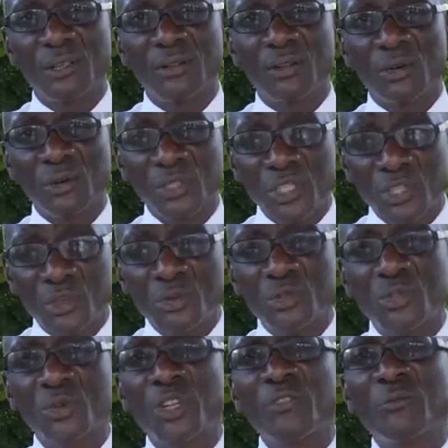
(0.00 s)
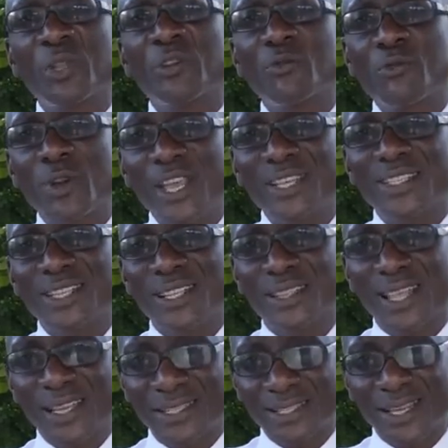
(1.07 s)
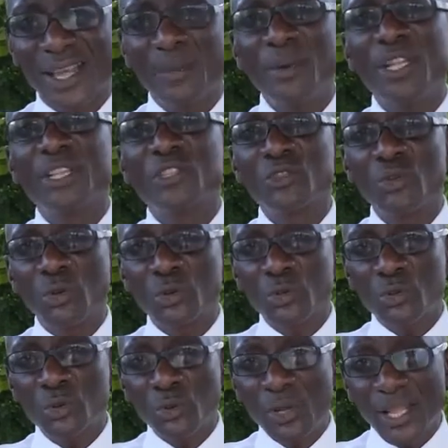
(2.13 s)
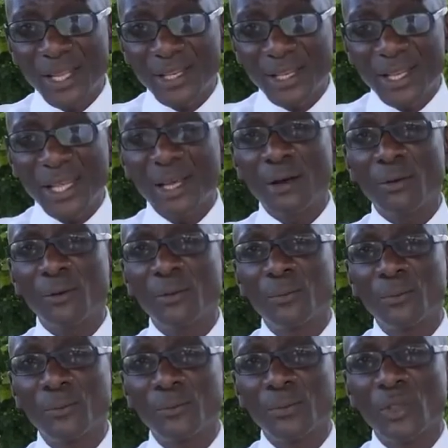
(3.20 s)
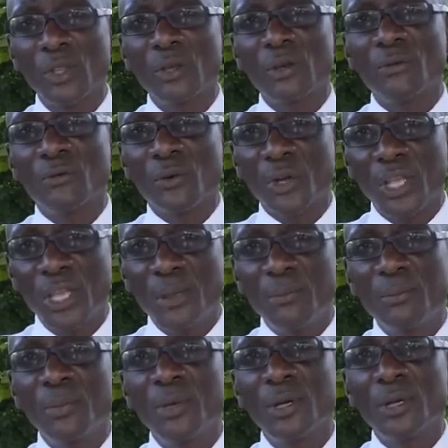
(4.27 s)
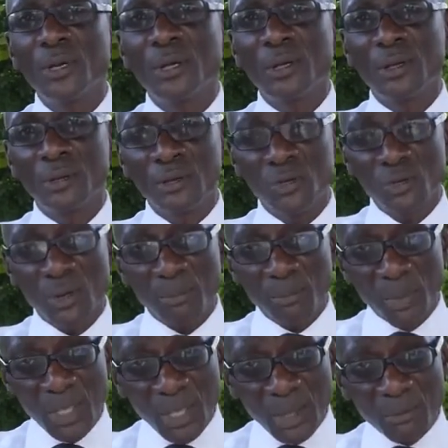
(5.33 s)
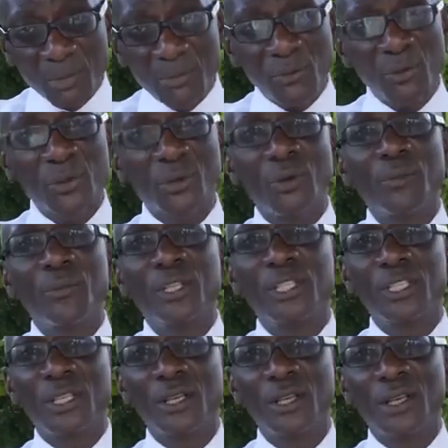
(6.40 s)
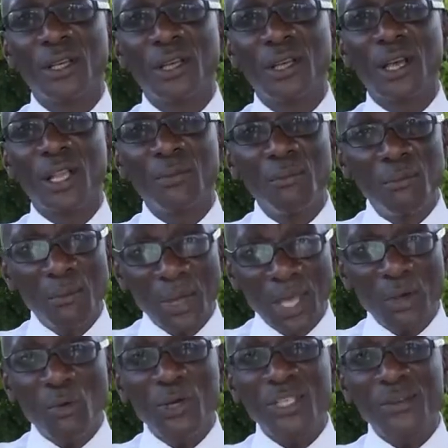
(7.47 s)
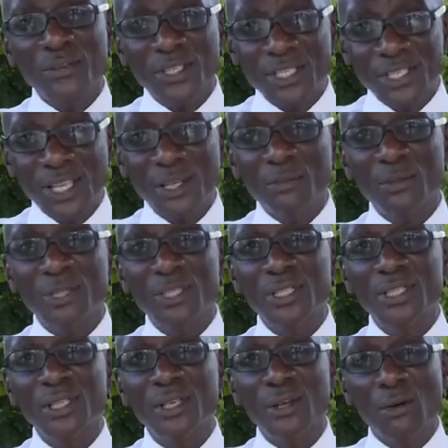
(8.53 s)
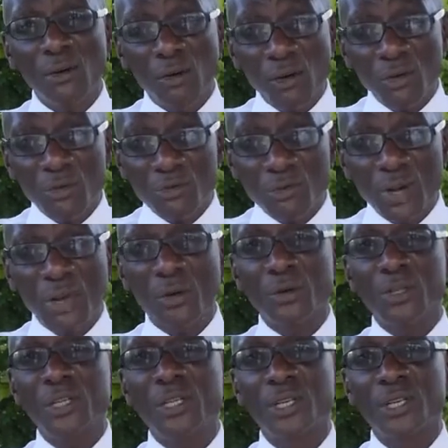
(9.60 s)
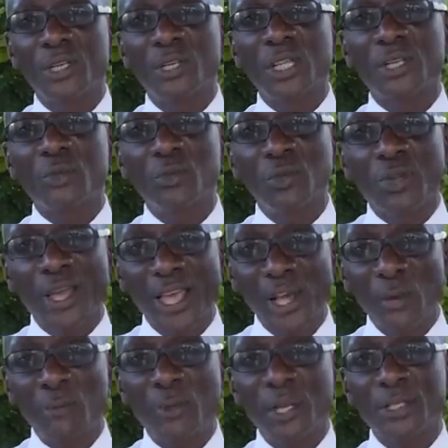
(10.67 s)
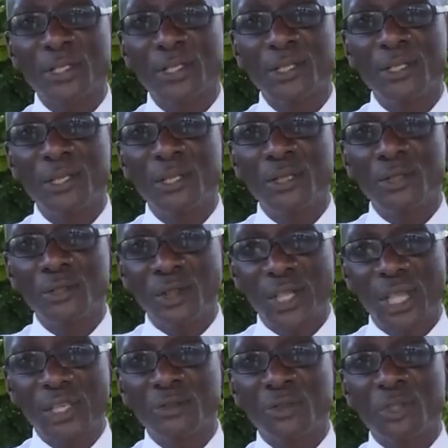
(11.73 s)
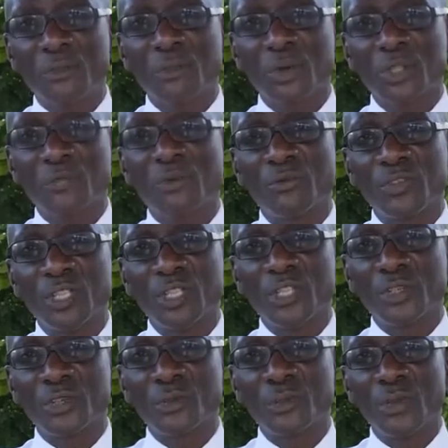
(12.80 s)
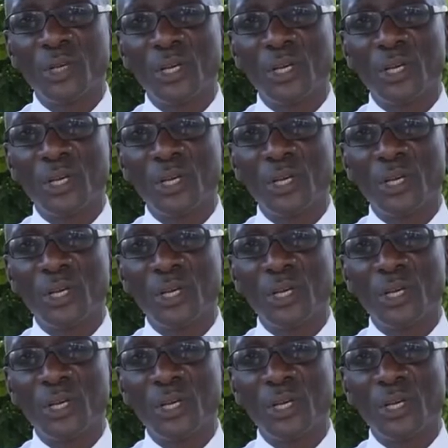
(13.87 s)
Those issues should have been raised at that time, and it's not too late now for him to appear before the committee and make whatever statements on record that will help us to get to the bottom of this issue.